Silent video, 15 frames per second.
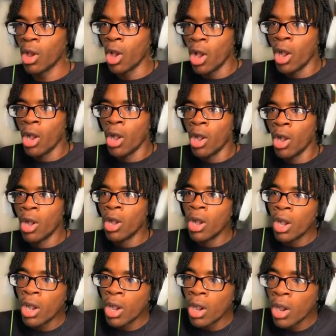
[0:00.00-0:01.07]

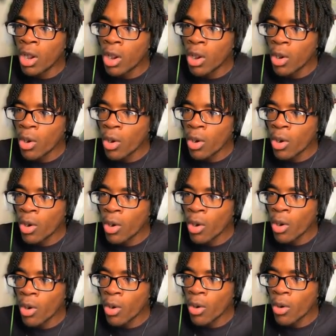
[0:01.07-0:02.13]

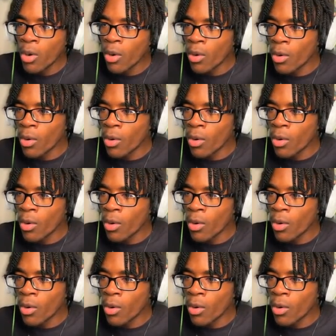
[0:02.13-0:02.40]
[no speech]